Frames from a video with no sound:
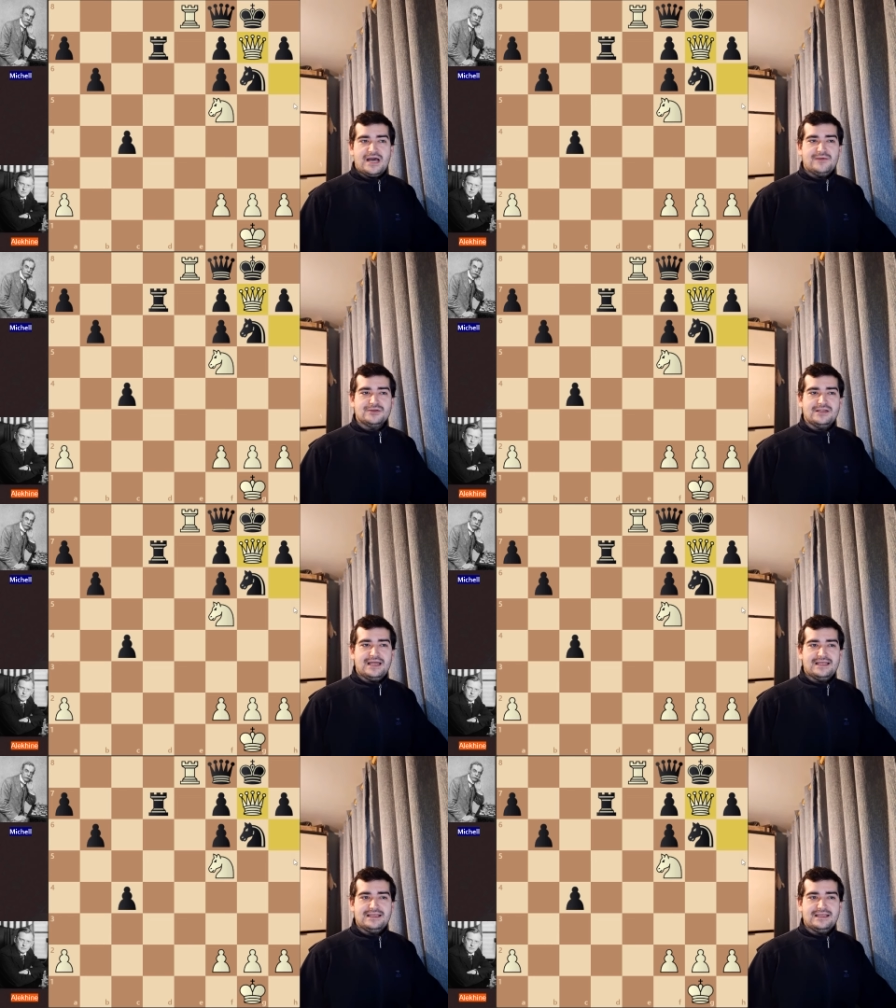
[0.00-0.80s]
I would
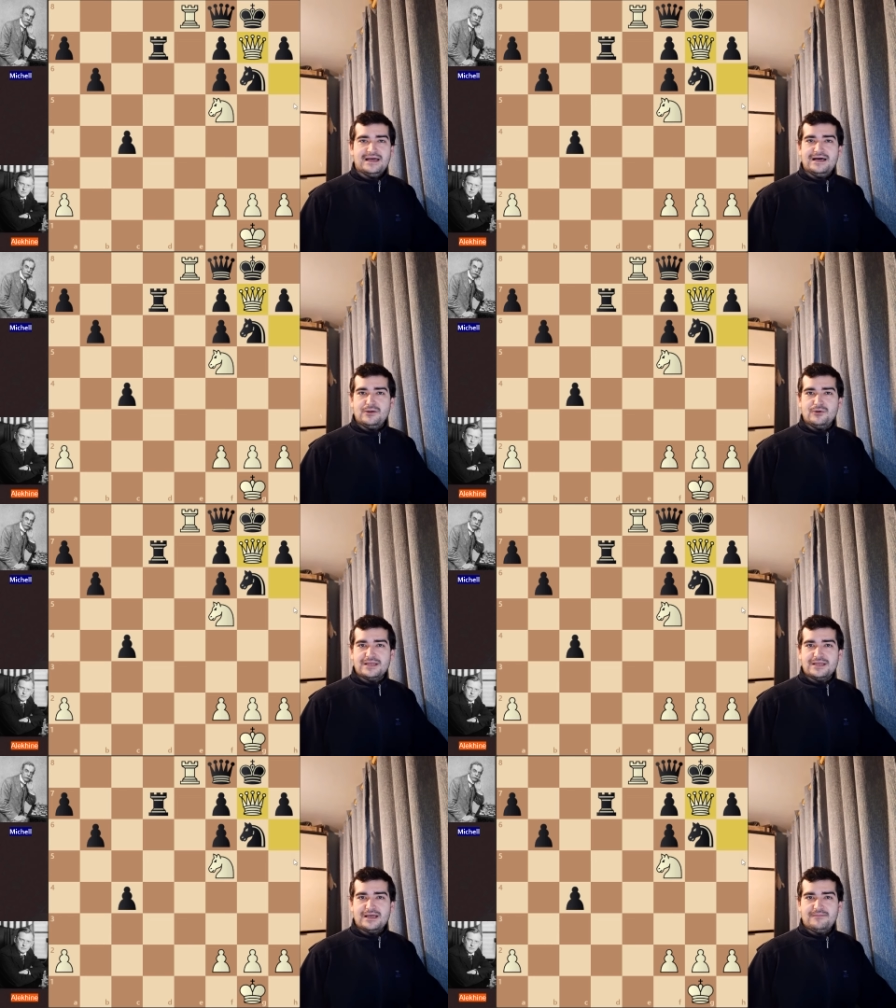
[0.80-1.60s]
gladly
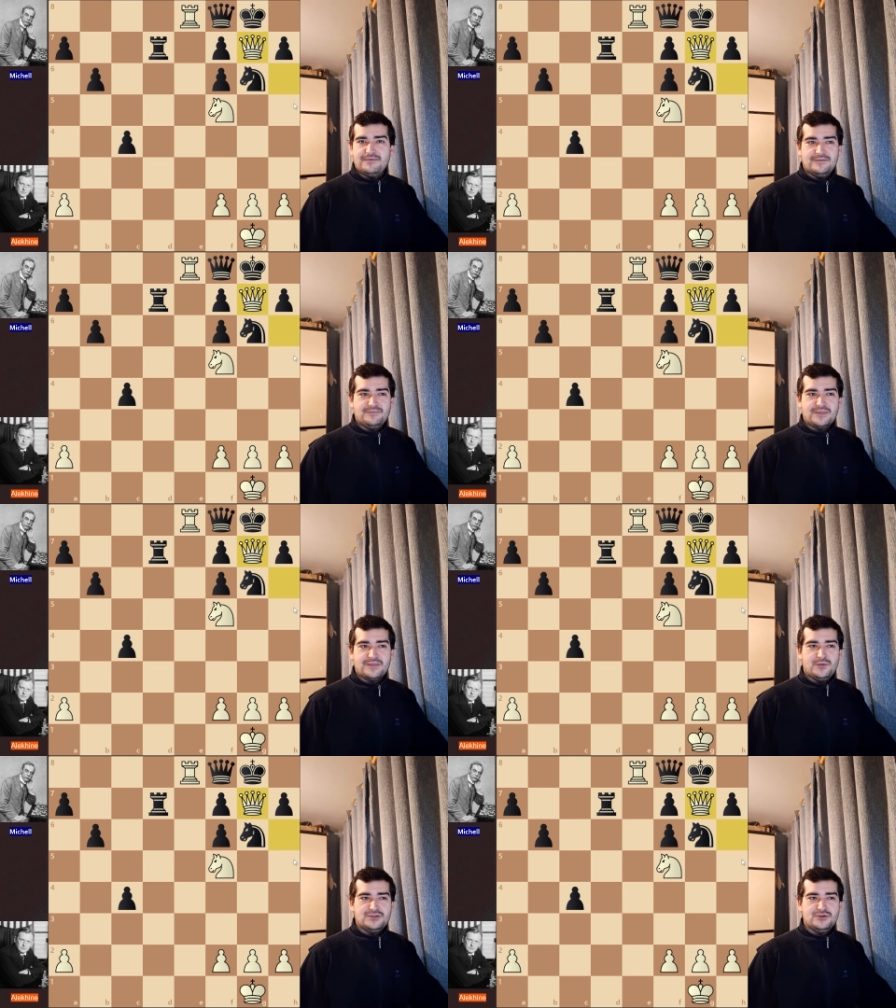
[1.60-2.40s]
look it up
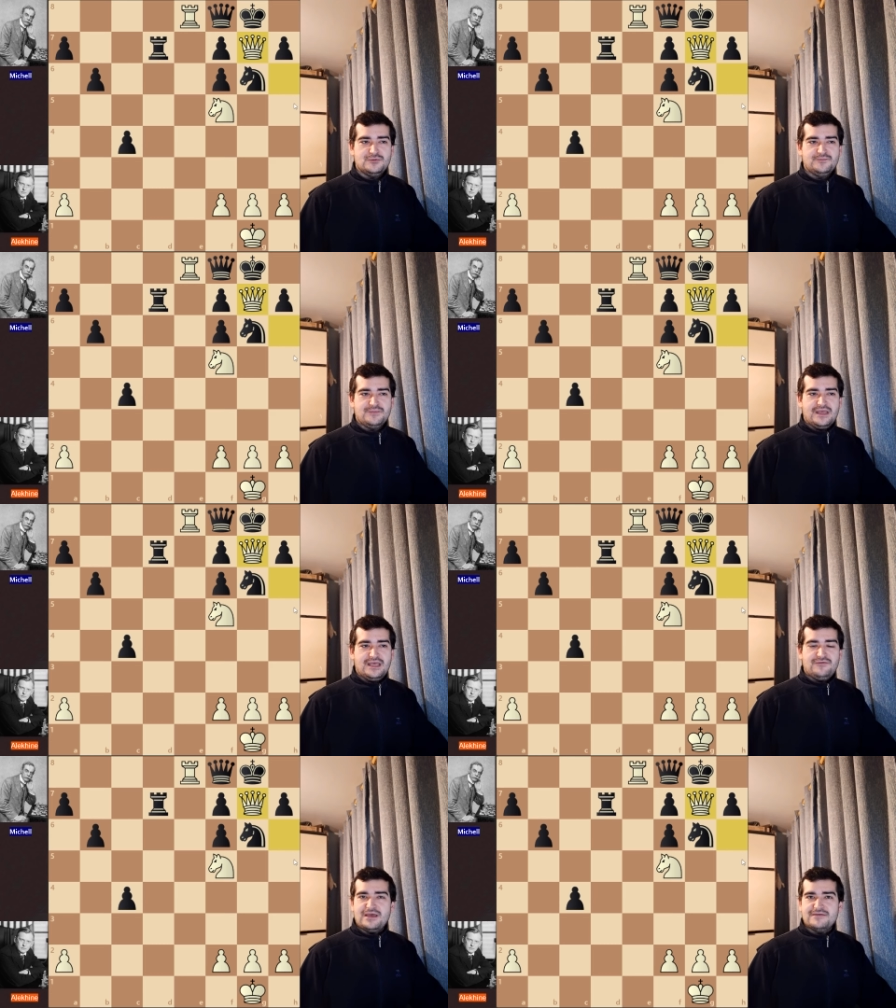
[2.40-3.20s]
with you.
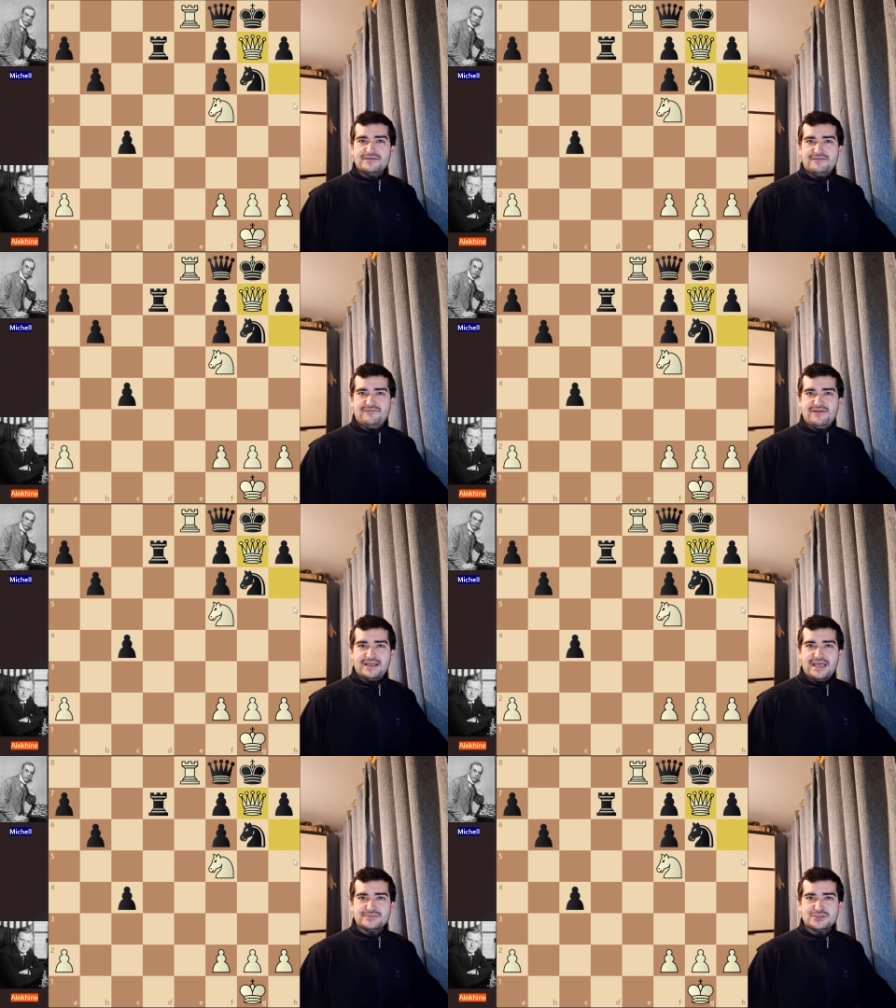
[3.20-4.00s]
If you have some
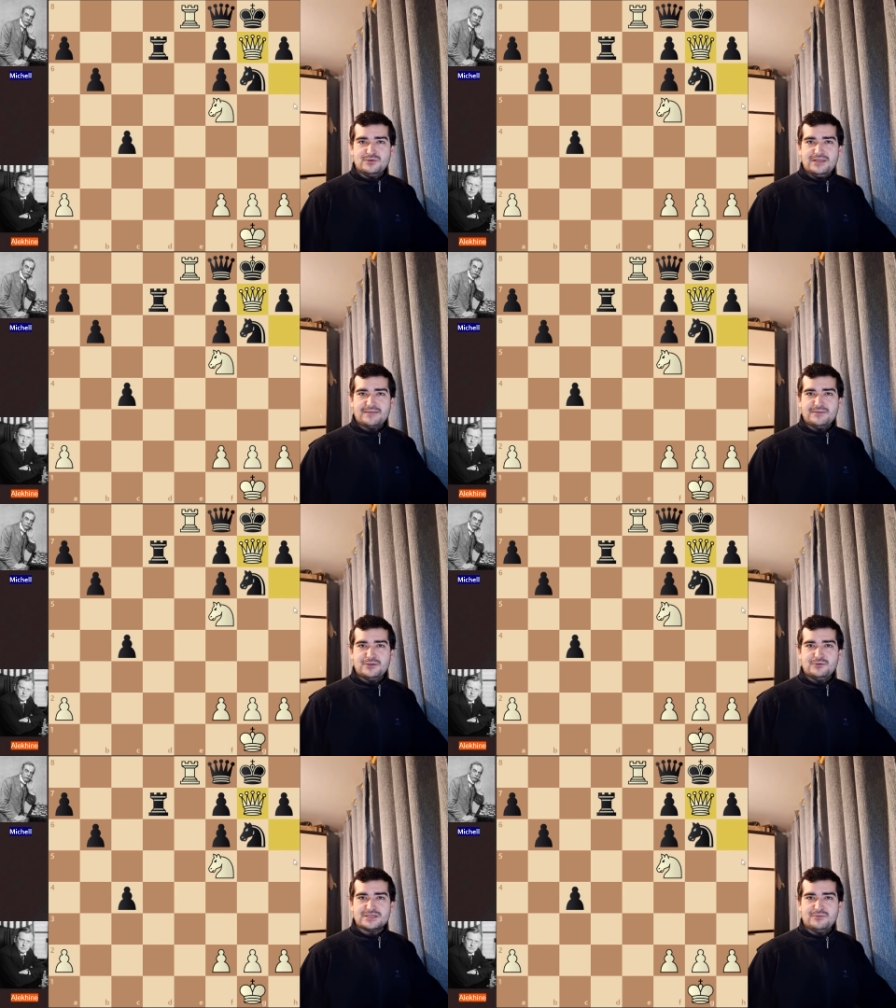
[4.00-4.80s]
fun games you would like
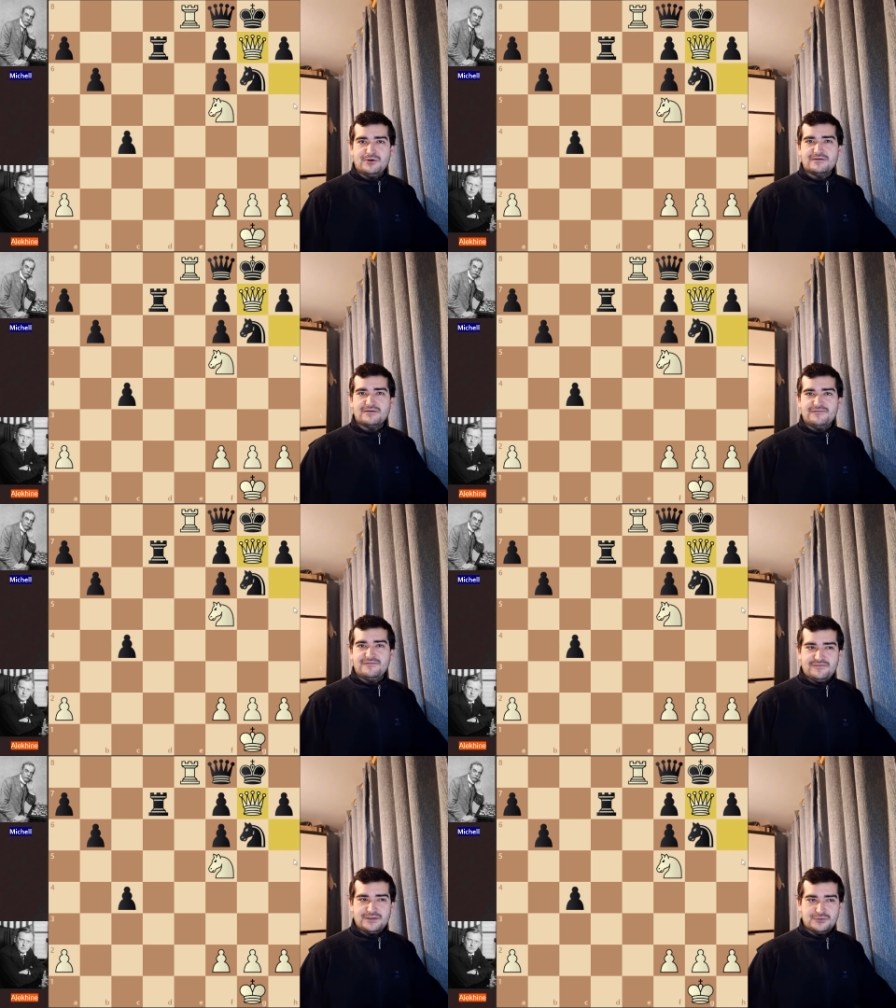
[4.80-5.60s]
me to explore,
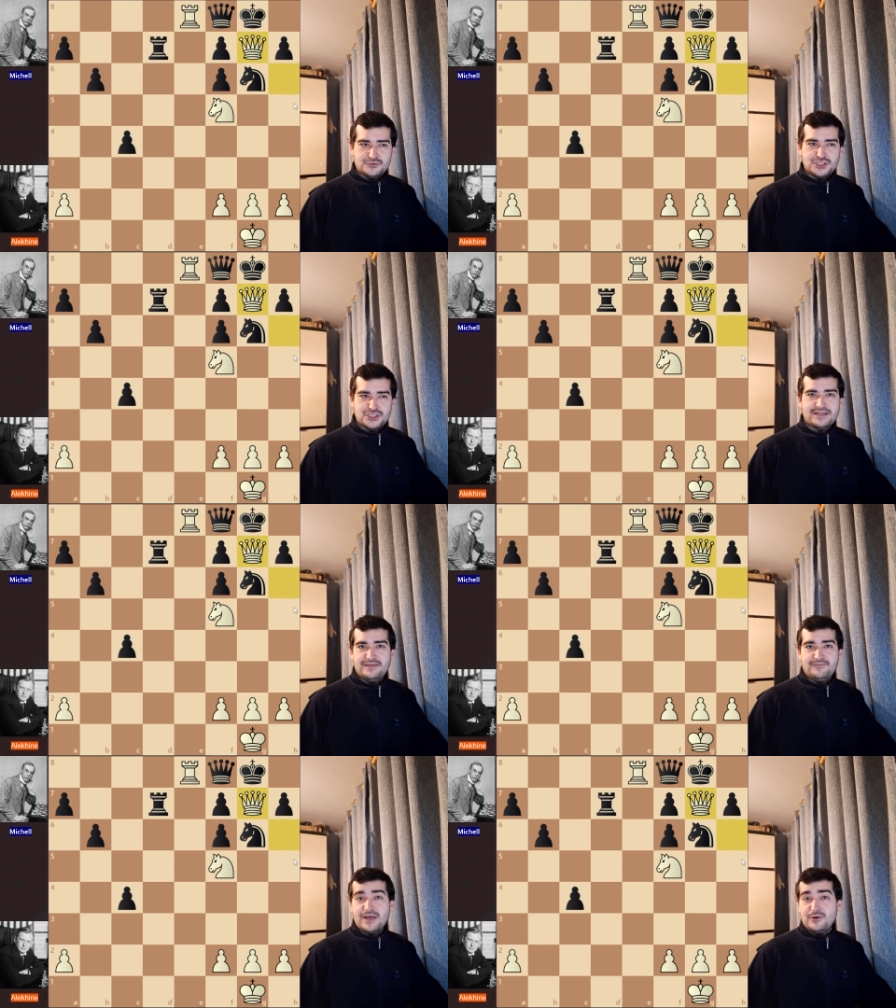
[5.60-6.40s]
feel free to share
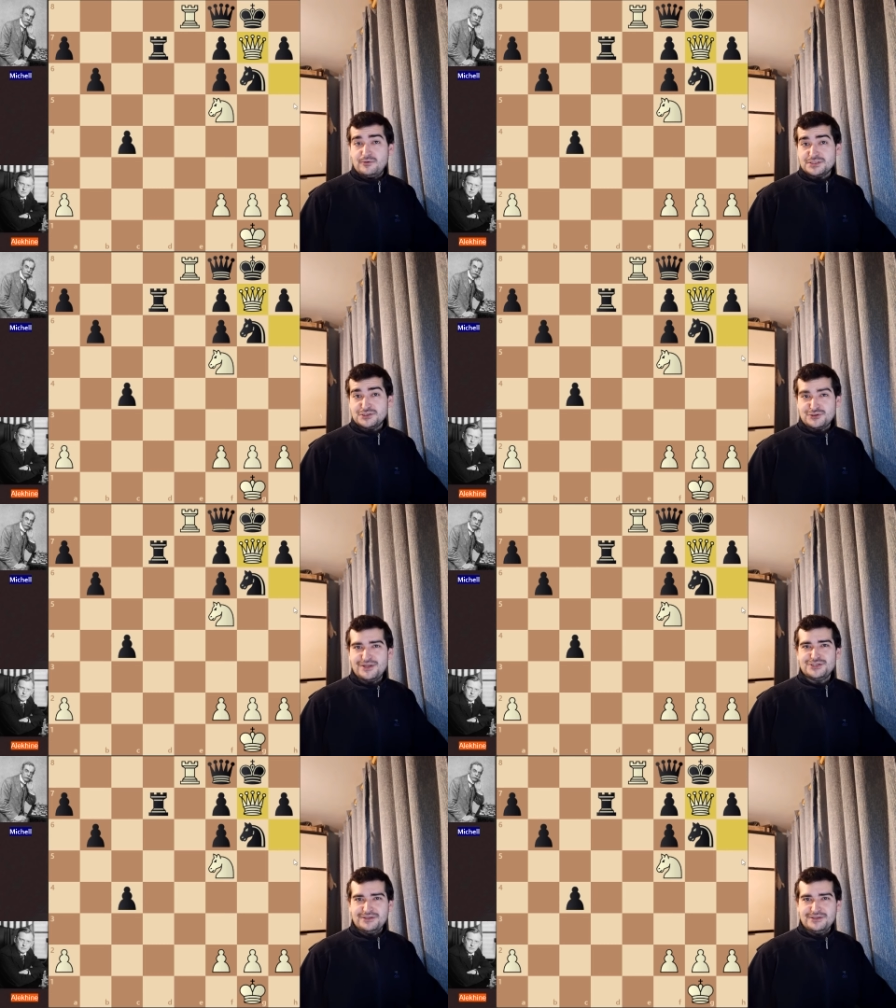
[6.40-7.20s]
them. I always enjoy
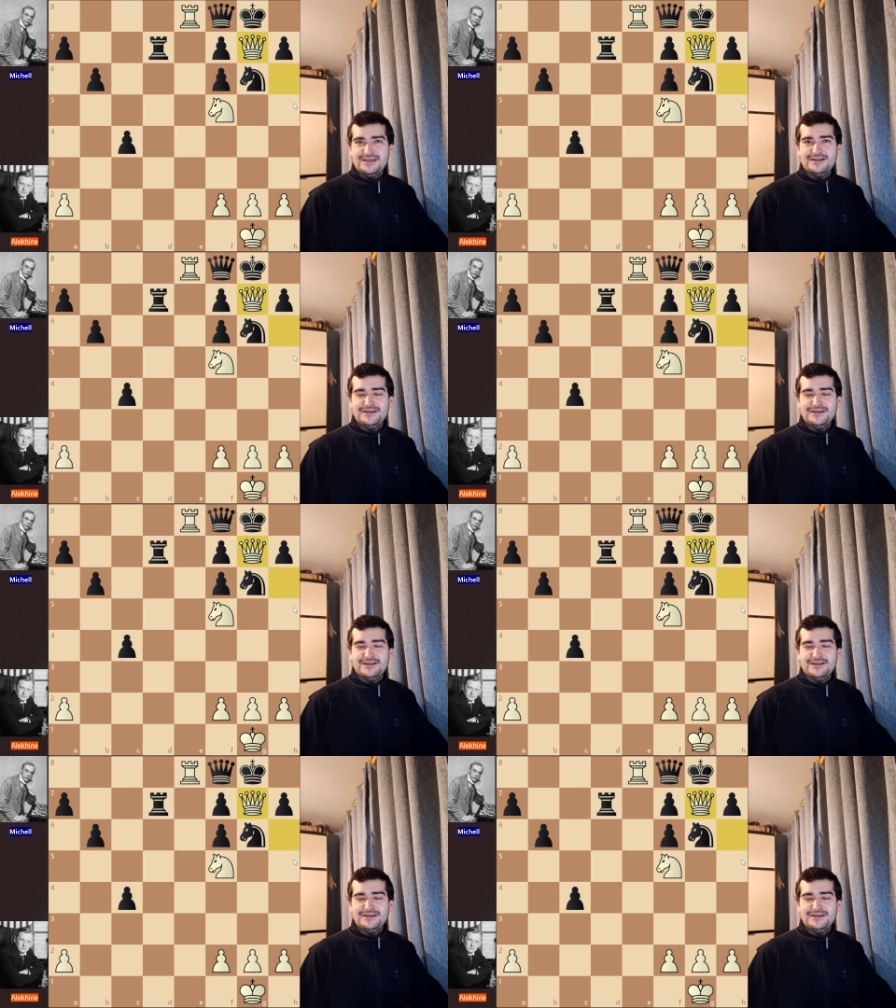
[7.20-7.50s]
reading